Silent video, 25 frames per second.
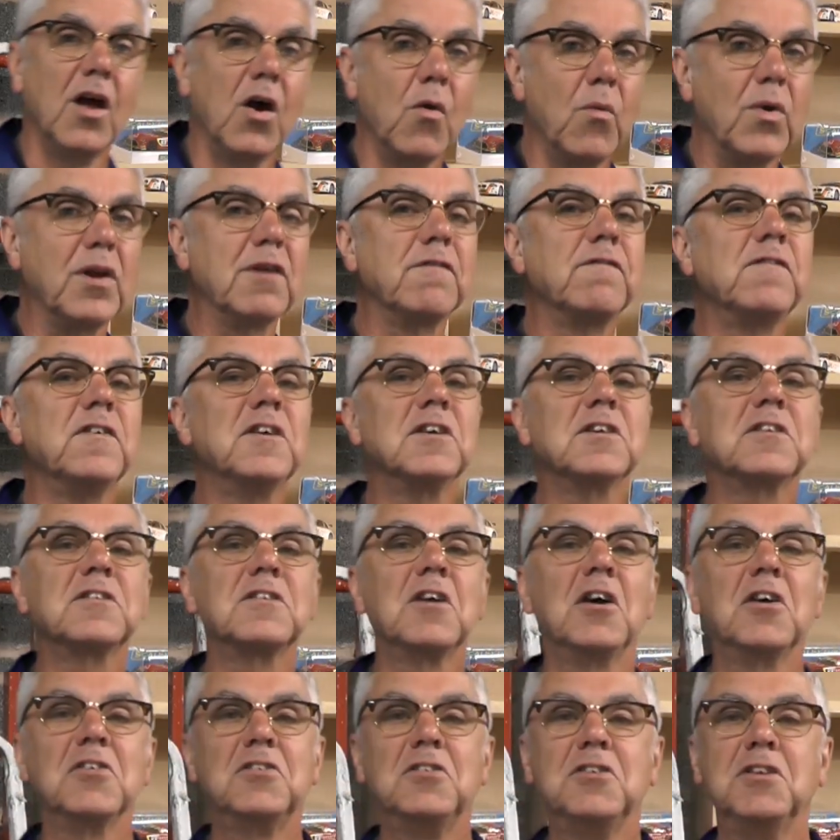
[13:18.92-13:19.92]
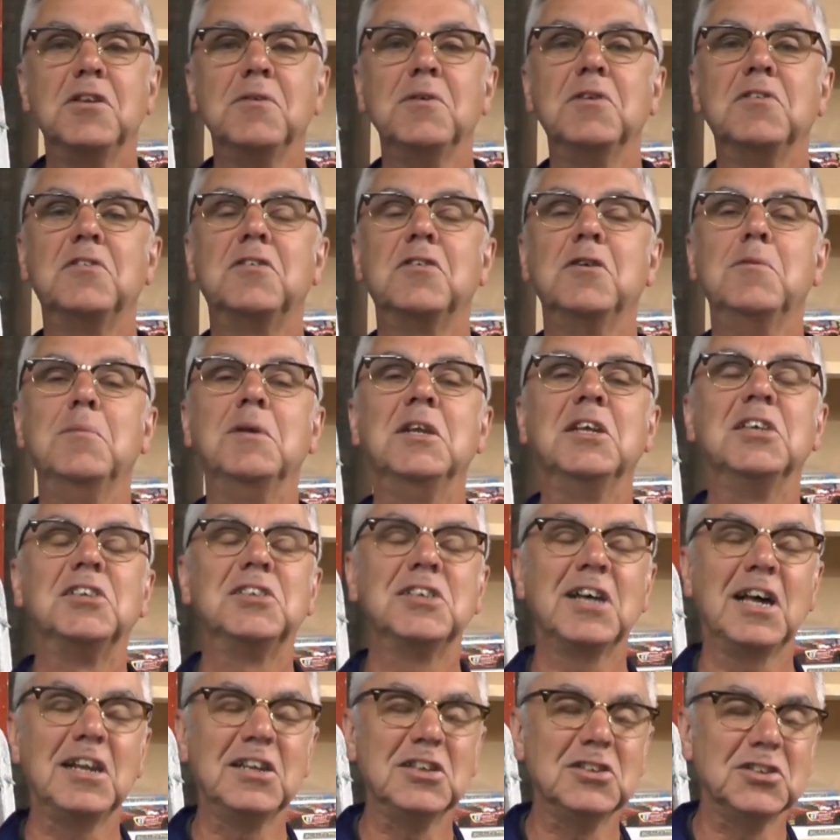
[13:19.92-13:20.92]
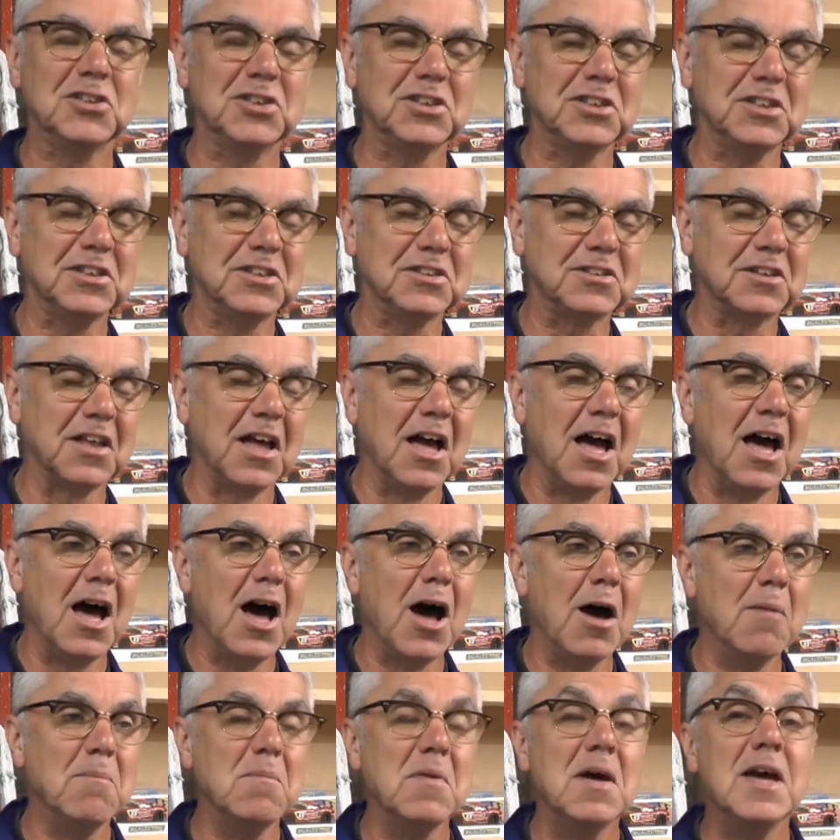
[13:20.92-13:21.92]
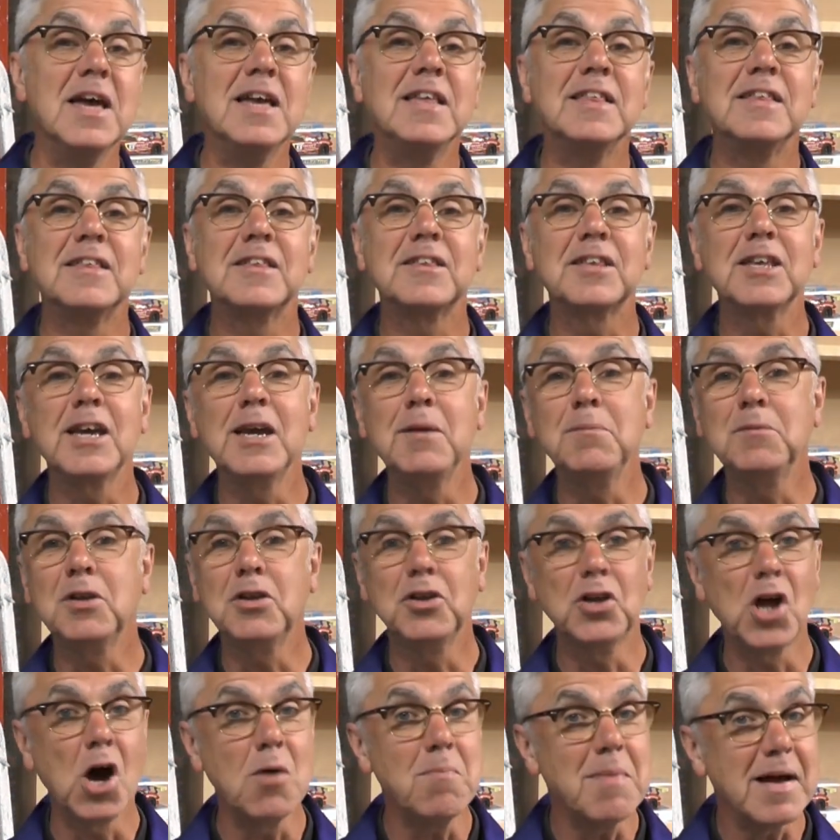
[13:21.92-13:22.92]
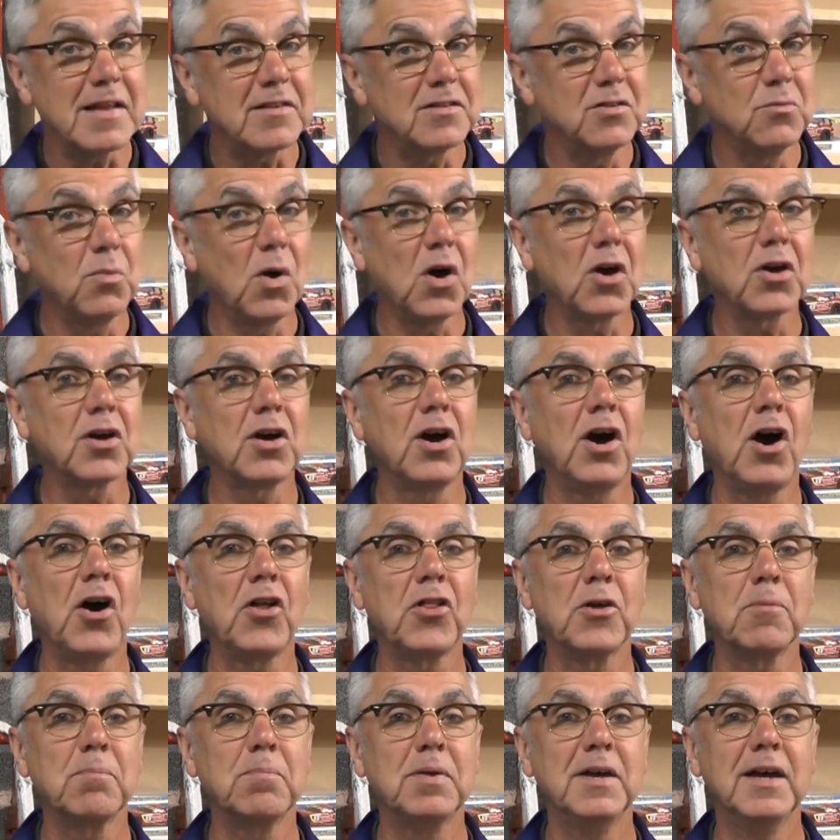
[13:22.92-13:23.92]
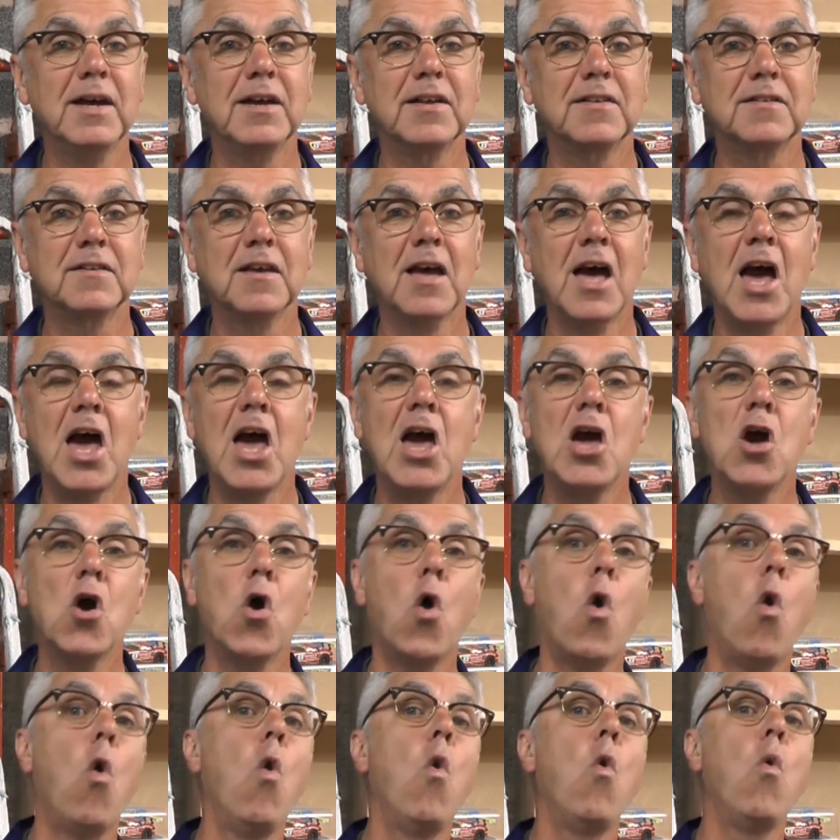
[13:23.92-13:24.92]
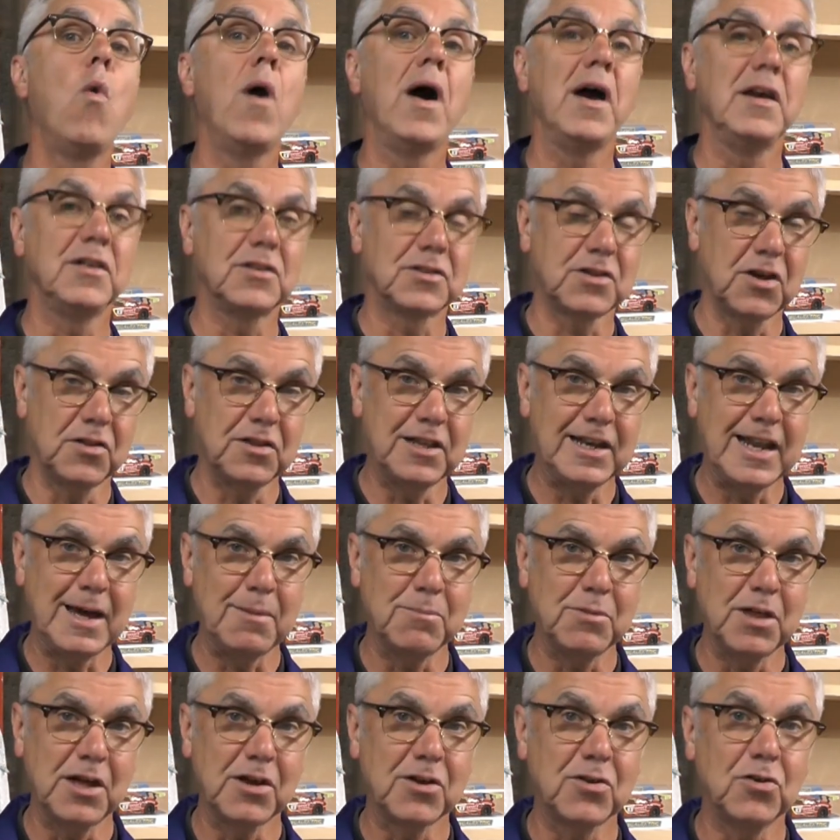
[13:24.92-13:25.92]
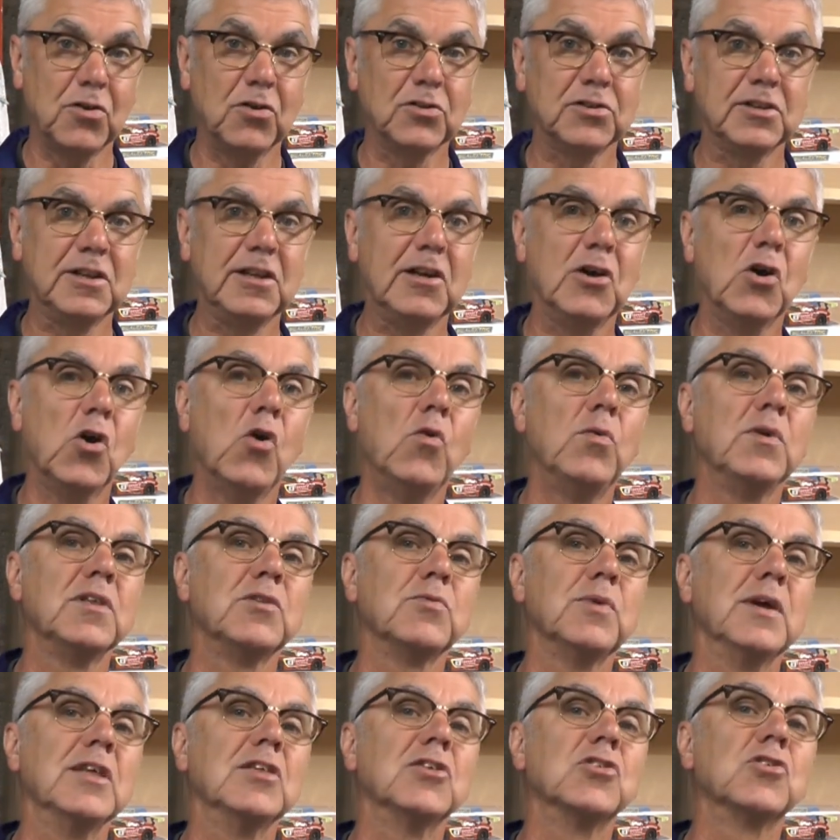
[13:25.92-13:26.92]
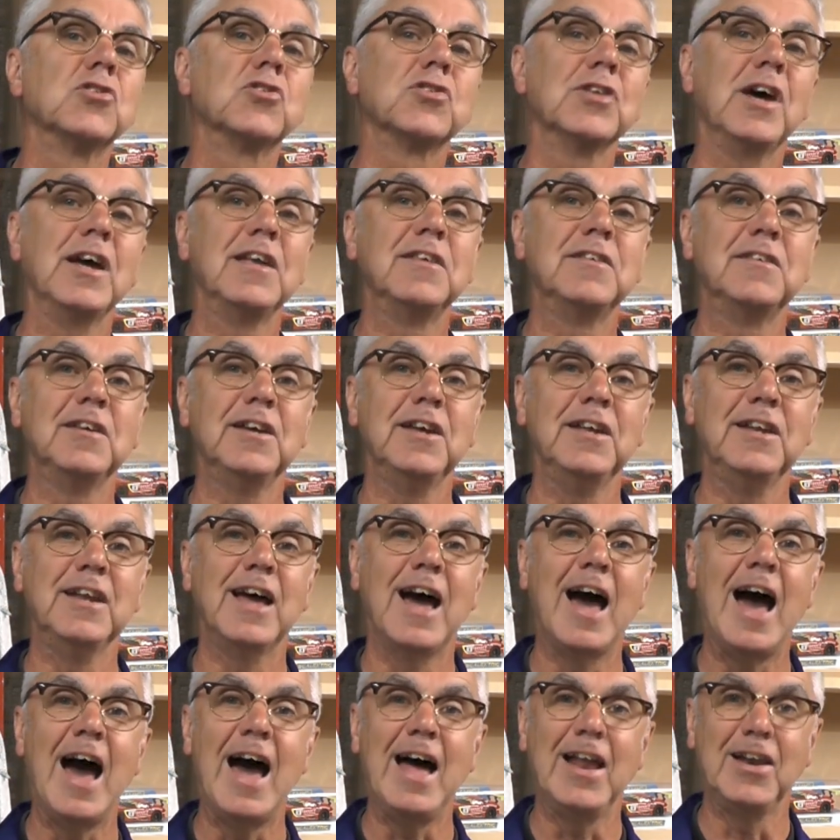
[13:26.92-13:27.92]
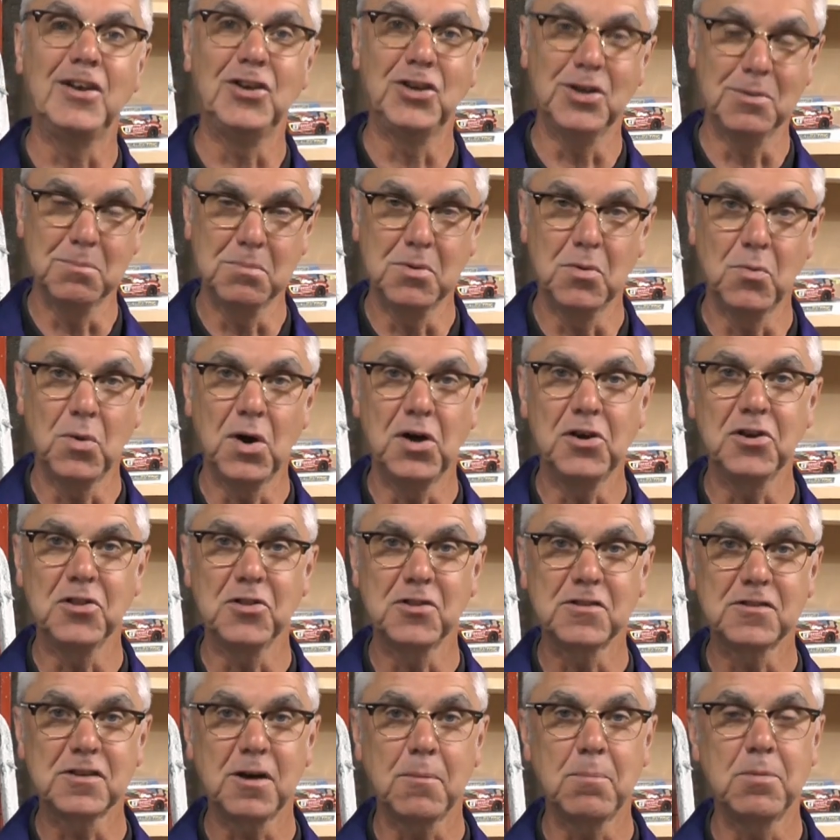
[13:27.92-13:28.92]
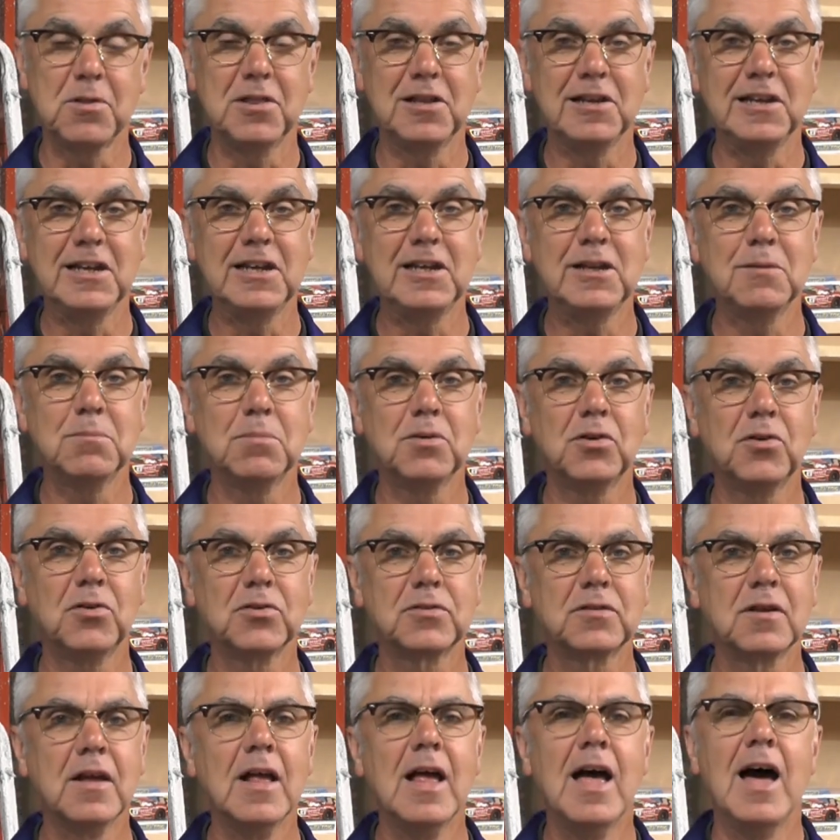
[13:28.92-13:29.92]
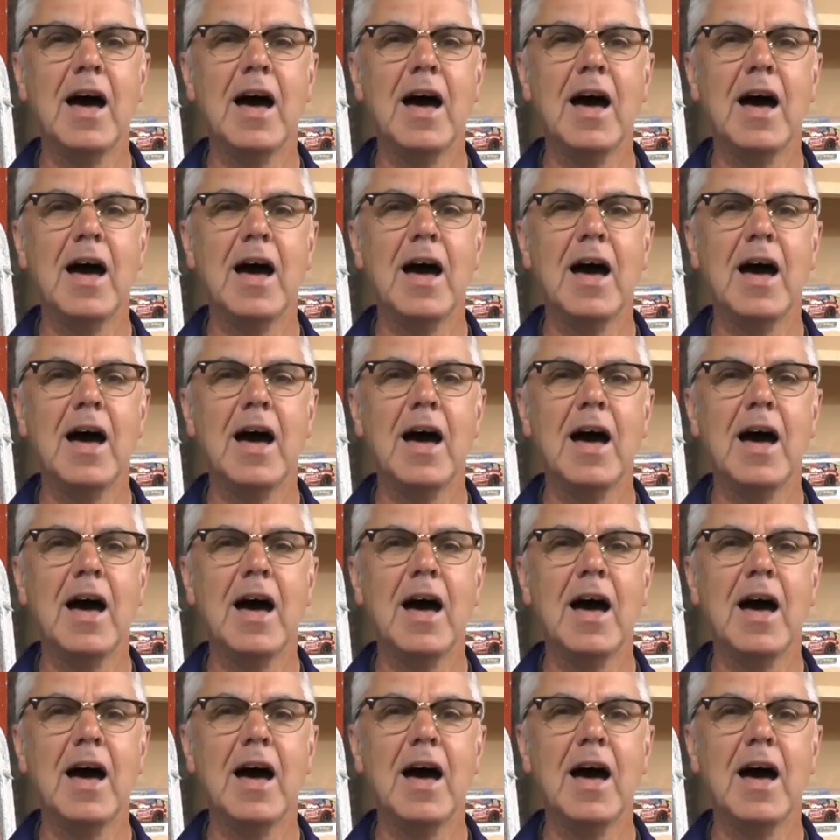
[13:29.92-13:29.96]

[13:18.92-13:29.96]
When I first started doing 2-minute challenges, it seemed that no matter what car I picked, it always got the lap record, and it always went straight in at number 1 at the top of the leaderboard.